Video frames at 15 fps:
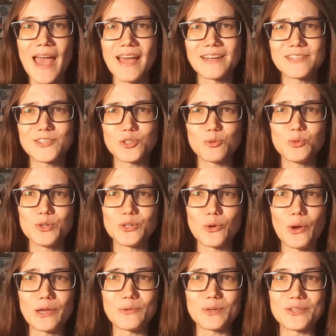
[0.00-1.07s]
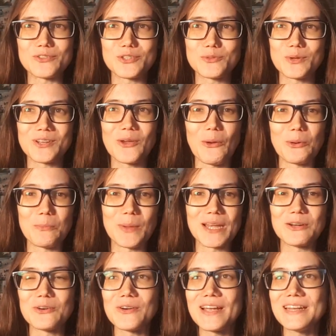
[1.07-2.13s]
and it's super annoying when you just want to go to
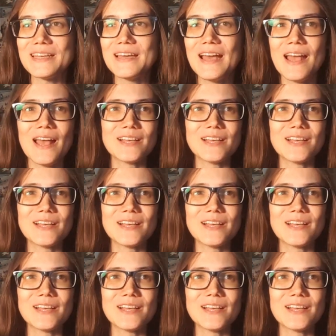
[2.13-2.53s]
bed already.